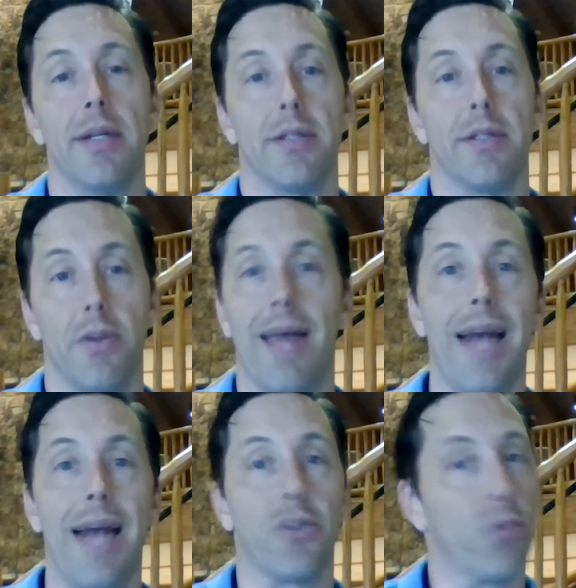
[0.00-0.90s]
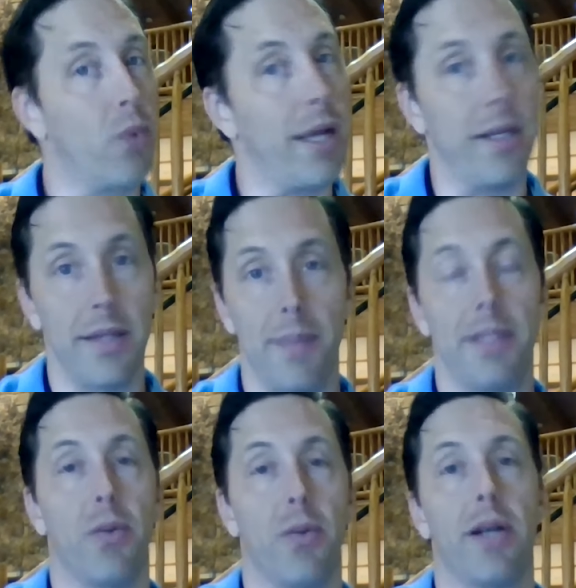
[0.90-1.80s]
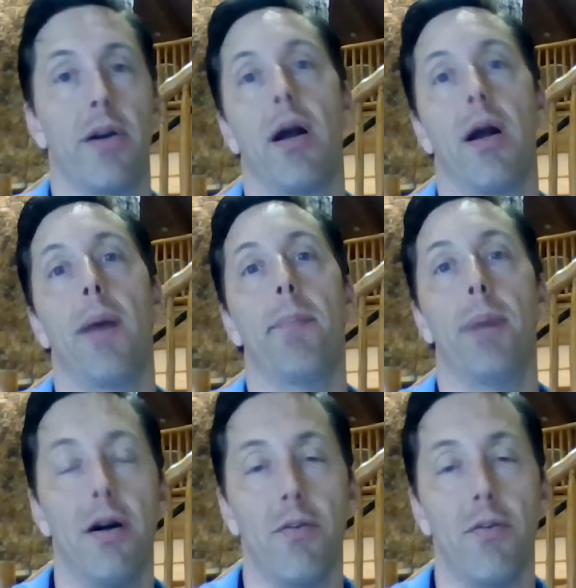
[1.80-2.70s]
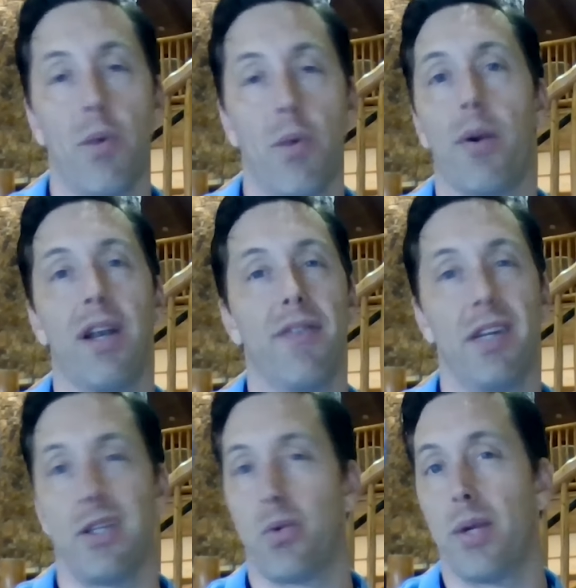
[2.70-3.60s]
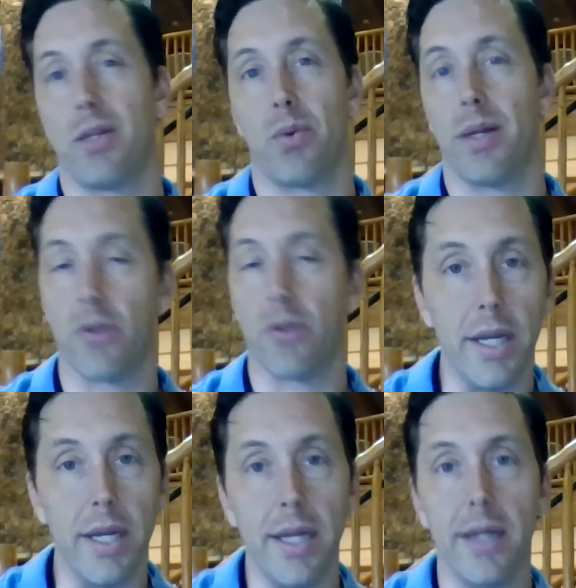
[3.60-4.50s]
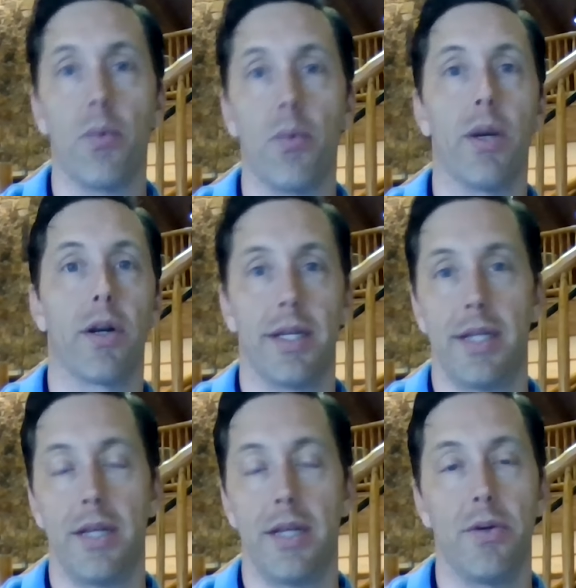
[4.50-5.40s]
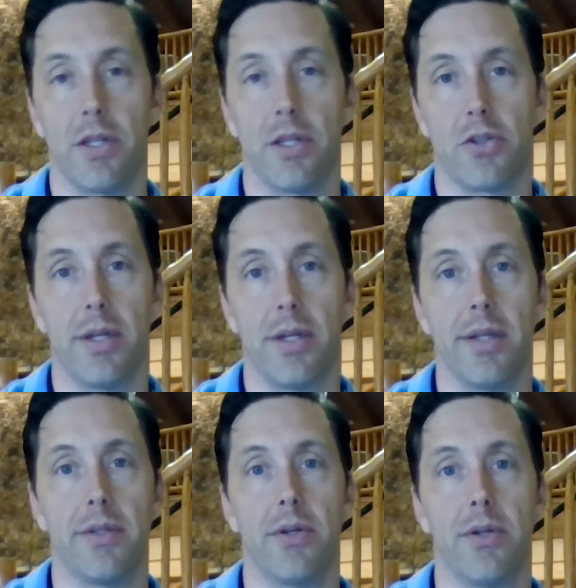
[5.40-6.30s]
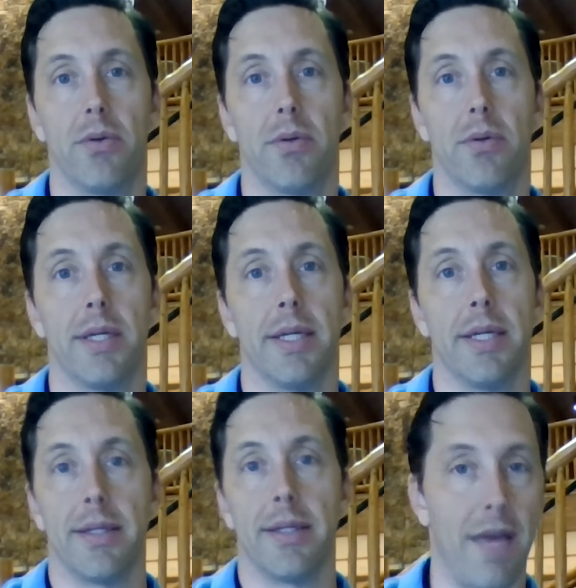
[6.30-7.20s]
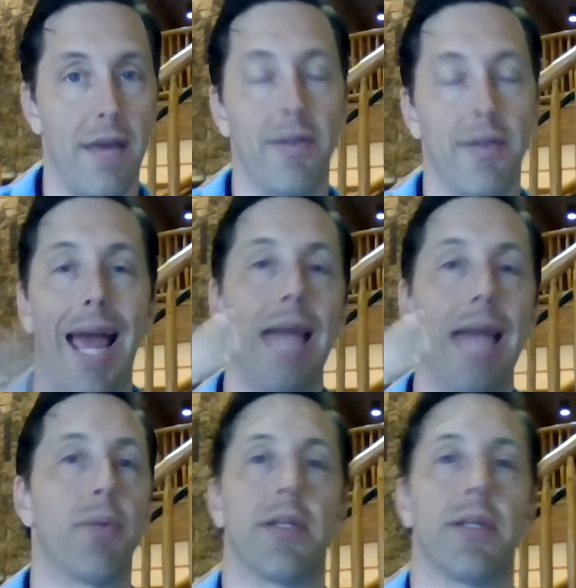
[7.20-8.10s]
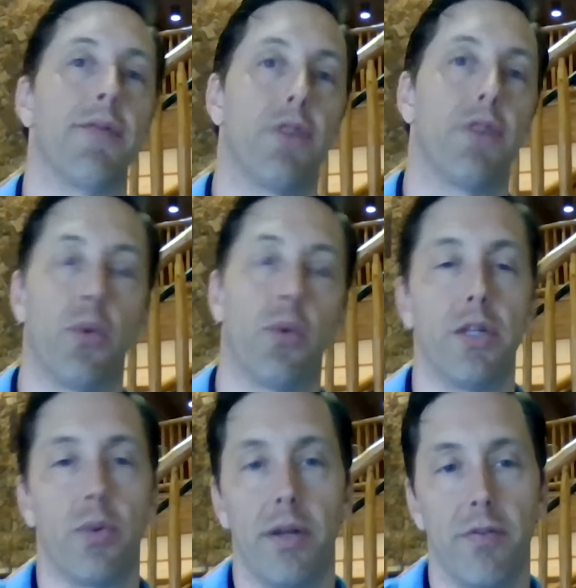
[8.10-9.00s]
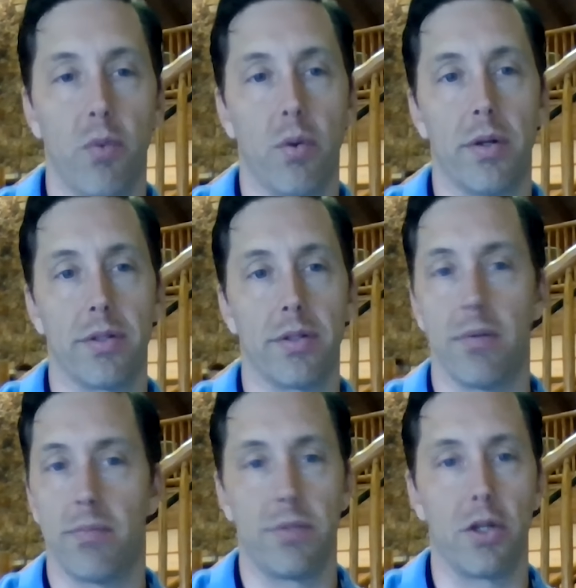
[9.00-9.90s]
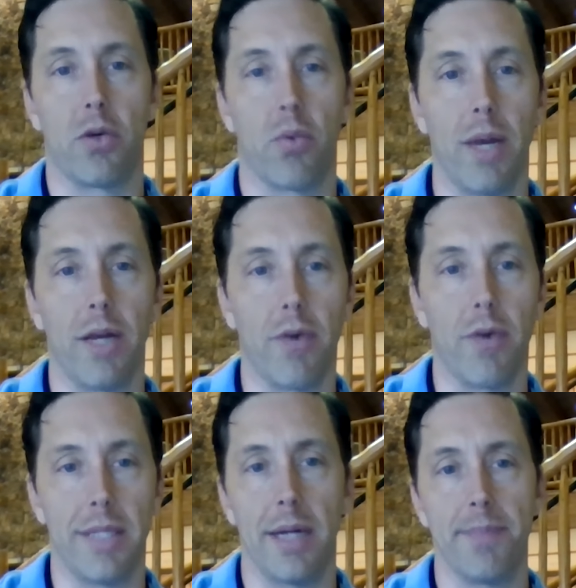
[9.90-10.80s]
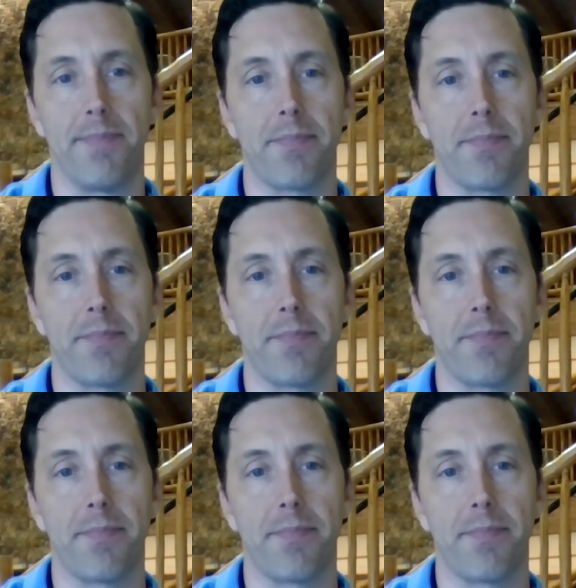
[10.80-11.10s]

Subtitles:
So that is great. That means we are above where we were even in 2023. We are continuing to trend to 7-8% for 2024. So it's a great, great time